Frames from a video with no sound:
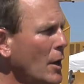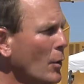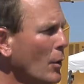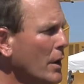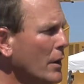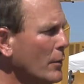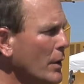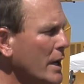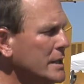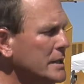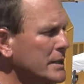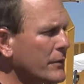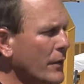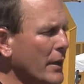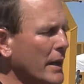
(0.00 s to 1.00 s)
one of the
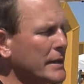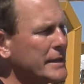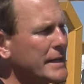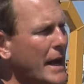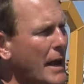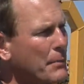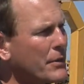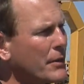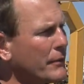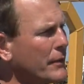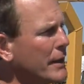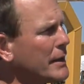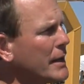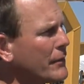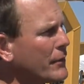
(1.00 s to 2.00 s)
reasons for the depth of
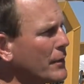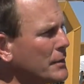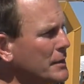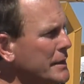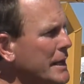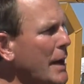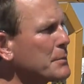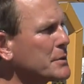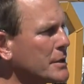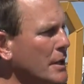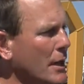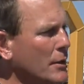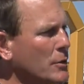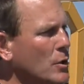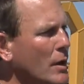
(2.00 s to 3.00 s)
the different depths
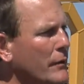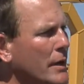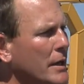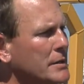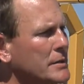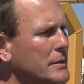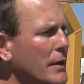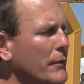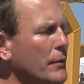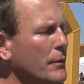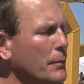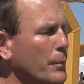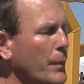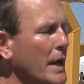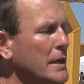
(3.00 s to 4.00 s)
that are driven is
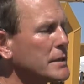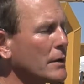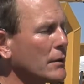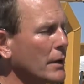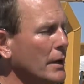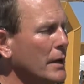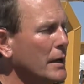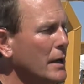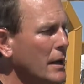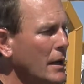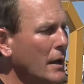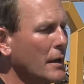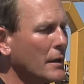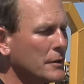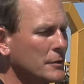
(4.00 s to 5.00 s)
different basically
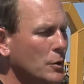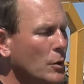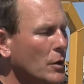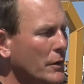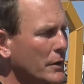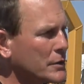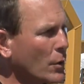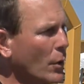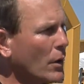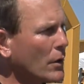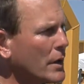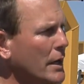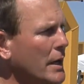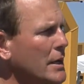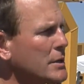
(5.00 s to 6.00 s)
due to the soil
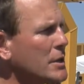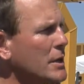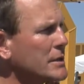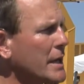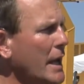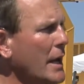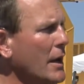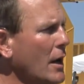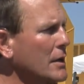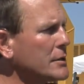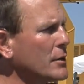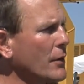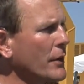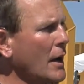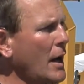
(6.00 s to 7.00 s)
conditions and
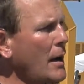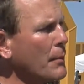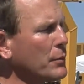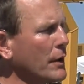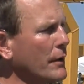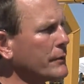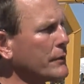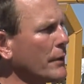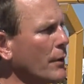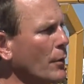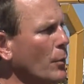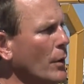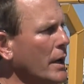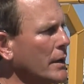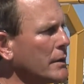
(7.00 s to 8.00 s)
also the uplift of the
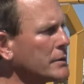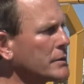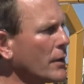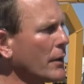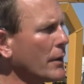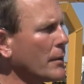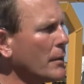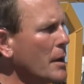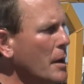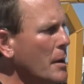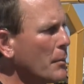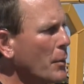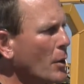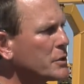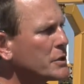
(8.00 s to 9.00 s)
wind. So the
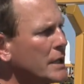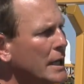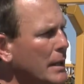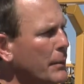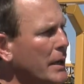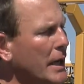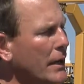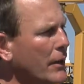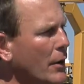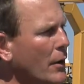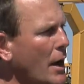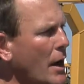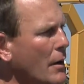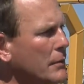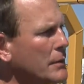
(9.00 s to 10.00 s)
posts need to be in the
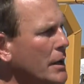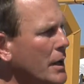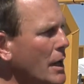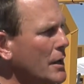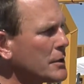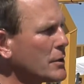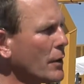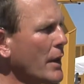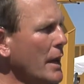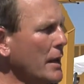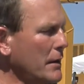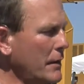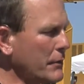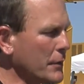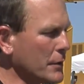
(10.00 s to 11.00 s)
ground so
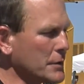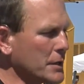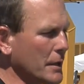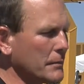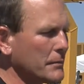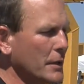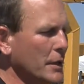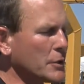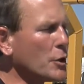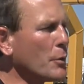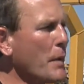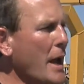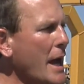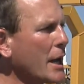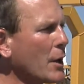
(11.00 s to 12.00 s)
that if there's a, a
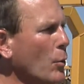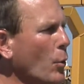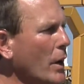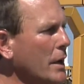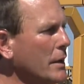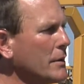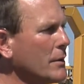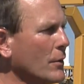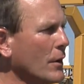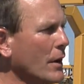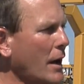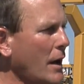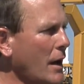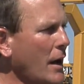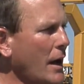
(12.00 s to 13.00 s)
dramatic wind or
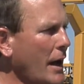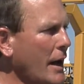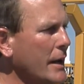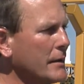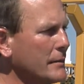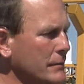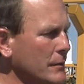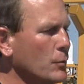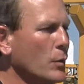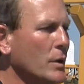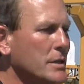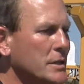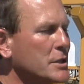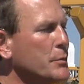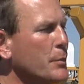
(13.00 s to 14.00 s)
a, a, high
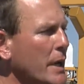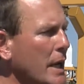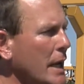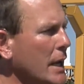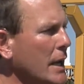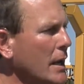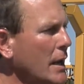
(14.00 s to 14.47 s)
wind speed,